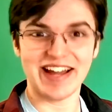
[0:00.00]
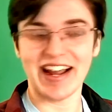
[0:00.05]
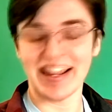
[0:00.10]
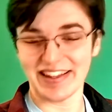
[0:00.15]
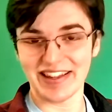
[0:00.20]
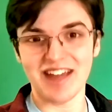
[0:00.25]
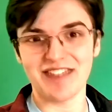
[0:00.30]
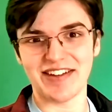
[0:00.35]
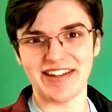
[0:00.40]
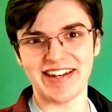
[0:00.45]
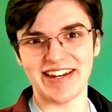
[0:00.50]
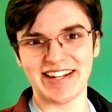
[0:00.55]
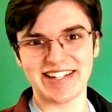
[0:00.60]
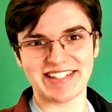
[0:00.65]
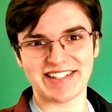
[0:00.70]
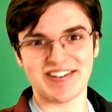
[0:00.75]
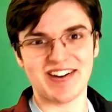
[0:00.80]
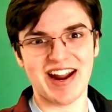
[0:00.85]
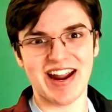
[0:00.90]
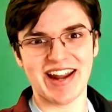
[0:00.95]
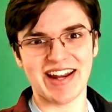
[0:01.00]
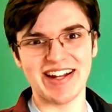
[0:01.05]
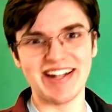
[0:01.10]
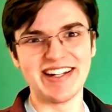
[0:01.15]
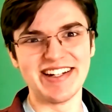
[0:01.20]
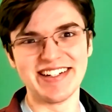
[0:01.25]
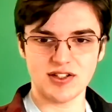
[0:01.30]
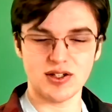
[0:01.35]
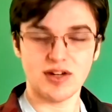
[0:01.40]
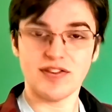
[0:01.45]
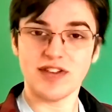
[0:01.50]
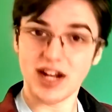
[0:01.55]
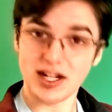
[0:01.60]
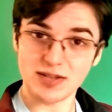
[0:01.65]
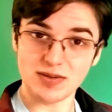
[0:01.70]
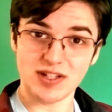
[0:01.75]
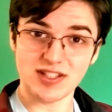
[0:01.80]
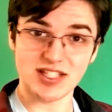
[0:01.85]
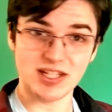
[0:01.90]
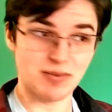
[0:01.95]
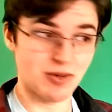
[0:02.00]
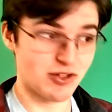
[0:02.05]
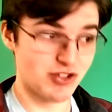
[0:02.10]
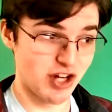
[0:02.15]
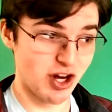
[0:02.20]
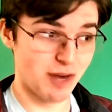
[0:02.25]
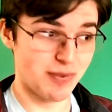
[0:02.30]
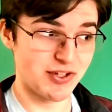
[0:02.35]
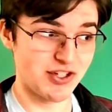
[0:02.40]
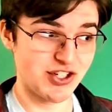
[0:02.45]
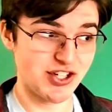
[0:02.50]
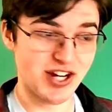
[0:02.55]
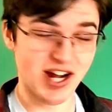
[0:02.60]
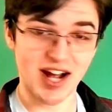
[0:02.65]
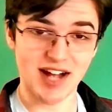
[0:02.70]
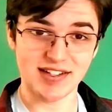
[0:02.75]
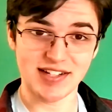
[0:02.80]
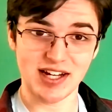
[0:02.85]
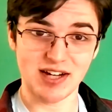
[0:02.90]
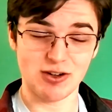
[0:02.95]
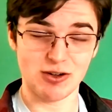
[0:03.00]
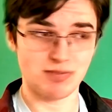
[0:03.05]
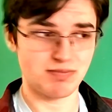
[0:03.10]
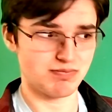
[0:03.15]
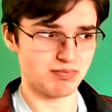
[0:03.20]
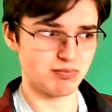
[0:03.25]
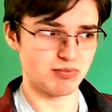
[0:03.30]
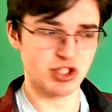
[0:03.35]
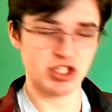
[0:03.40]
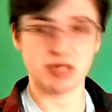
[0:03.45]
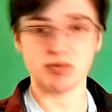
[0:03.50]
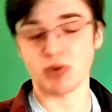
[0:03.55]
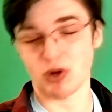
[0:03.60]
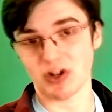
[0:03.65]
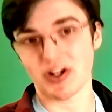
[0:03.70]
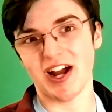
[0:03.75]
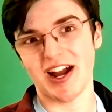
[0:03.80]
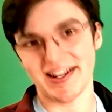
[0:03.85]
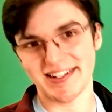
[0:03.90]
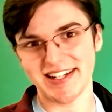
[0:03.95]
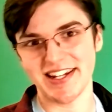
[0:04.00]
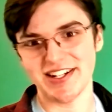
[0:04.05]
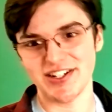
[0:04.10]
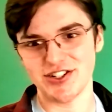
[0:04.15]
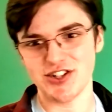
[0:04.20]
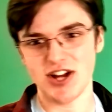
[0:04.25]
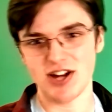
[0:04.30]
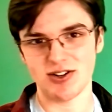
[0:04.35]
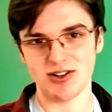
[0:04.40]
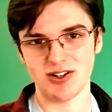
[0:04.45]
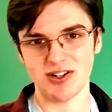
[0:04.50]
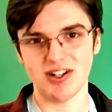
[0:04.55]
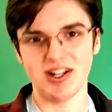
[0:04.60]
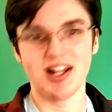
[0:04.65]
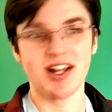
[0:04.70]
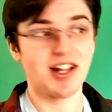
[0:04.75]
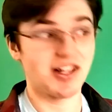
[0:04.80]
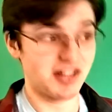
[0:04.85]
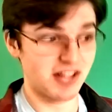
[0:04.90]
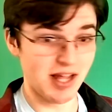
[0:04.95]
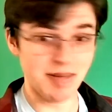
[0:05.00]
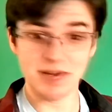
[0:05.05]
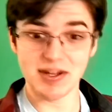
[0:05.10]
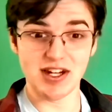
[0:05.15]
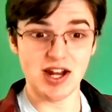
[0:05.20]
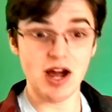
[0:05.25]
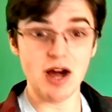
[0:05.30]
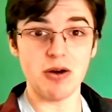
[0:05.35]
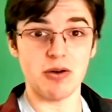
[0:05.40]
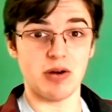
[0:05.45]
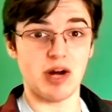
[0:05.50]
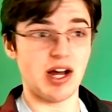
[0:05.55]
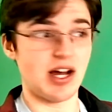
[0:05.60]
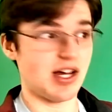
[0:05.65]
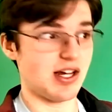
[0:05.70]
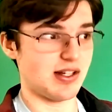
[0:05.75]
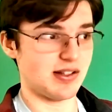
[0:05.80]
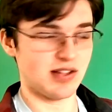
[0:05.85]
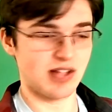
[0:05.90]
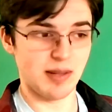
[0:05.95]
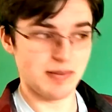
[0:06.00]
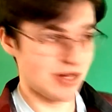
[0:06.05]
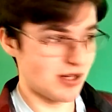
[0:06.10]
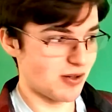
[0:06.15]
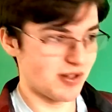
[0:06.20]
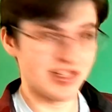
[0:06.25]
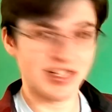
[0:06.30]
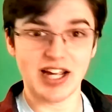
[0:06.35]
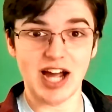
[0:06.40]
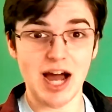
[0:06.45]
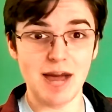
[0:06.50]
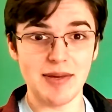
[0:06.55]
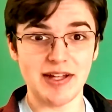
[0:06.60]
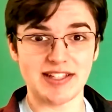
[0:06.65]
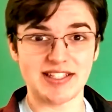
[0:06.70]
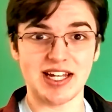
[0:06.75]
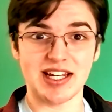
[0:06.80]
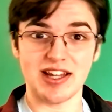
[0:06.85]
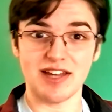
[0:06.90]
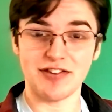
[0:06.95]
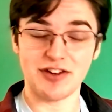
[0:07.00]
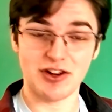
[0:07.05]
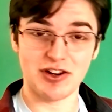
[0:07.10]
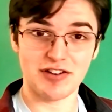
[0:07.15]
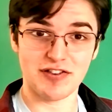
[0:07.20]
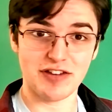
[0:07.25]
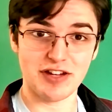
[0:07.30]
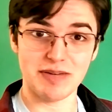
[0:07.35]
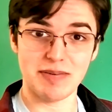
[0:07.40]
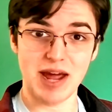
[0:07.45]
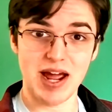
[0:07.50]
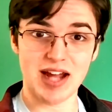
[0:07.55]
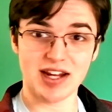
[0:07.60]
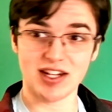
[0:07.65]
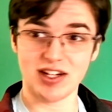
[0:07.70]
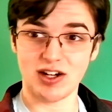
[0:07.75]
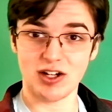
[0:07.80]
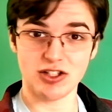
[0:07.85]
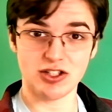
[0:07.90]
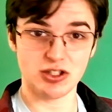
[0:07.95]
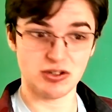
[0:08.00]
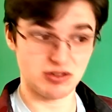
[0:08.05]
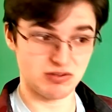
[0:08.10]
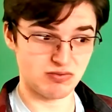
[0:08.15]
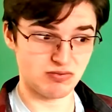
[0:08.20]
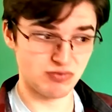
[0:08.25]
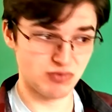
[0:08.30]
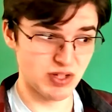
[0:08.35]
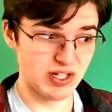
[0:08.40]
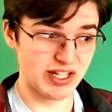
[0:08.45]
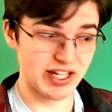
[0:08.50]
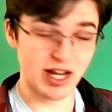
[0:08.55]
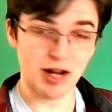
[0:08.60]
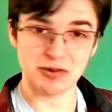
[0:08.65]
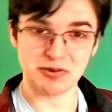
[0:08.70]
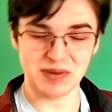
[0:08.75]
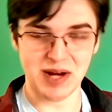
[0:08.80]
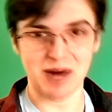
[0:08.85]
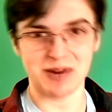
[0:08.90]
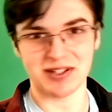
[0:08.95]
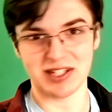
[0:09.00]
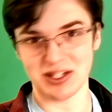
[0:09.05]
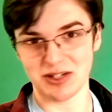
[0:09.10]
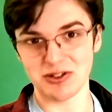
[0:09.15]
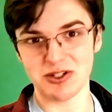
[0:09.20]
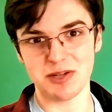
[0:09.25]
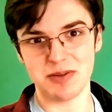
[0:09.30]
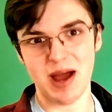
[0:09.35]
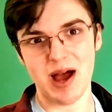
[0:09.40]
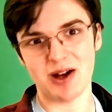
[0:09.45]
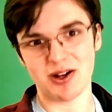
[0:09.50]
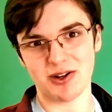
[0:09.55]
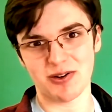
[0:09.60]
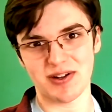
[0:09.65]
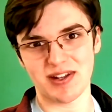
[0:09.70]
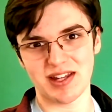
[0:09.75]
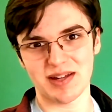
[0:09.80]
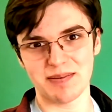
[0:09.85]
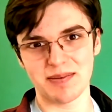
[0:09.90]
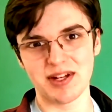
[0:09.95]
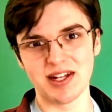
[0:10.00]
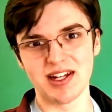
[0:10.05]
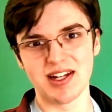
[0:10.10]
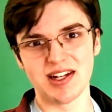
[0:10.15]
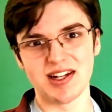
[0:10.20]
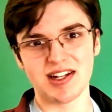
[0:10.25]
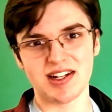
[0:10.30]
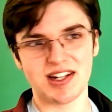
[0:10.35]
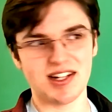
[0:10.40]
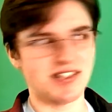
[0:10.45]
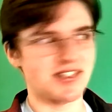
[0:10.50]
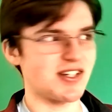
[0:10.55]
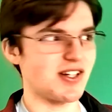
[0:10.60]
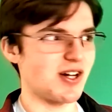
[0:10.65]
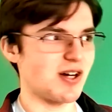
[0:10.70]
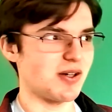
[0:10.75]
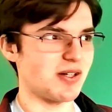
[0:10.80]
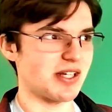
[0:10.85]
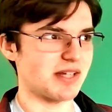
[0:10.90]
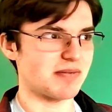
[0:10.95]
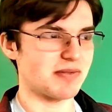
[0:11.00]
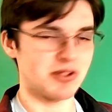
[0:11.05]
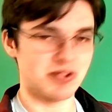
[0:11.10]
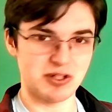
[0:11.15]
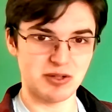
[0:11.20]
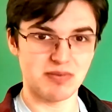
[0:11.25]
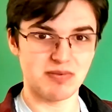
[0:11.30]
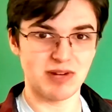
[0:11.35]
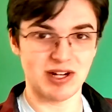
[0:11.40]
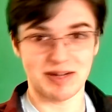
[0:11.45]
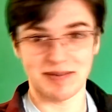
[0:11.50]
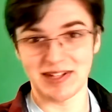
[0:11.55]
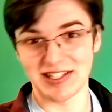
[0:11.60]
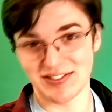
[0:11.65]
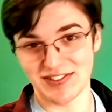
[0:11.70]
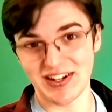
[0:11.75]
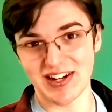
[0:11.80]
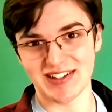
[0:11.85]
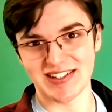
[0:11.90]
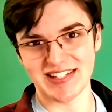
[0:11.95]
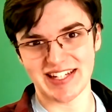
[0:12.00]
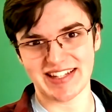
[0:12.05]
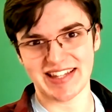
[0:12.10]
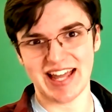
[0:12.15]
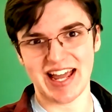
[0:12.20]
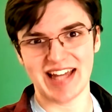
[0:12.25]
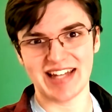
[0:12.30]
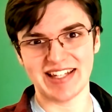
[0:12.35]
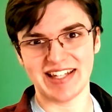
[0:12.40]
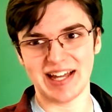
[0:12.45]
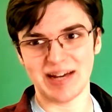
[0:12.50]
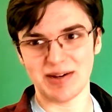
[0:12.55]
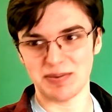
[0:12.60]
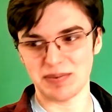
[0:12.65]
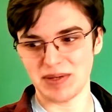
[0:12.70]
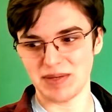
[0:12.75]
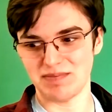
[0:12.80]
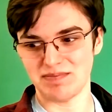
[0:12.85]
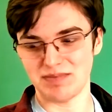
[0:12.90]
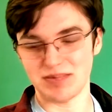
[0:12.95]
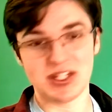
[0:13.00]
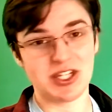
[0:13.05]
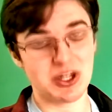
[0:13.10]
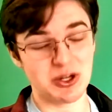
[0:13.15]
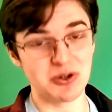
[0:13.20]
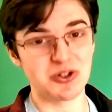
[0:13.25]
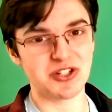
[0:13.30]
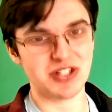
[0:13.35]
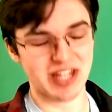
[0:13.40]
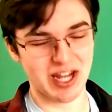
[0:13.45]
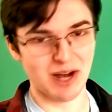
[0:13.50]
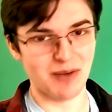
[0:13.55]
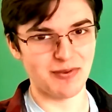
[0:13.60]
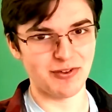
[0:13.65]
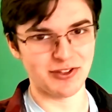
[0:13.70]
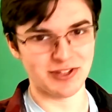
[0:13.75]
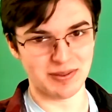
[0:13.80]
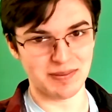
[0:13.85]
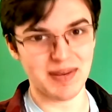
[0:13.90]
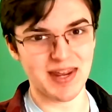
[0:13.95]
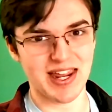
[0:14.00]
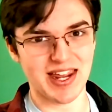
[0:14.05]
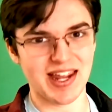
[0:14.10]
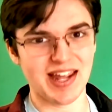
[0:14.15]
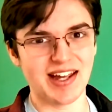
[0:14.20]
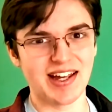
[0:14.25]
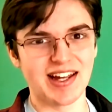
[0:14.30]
love it. It's great. So if you guys want to see more JRPG content, or just more content in general, let me know. Let me know in the comments. I love hearing feedback, and also it really helps me out with the YouTube algorithm. Because, you know, like, YouTube recommends videos like that, and that would be hugely helpful to me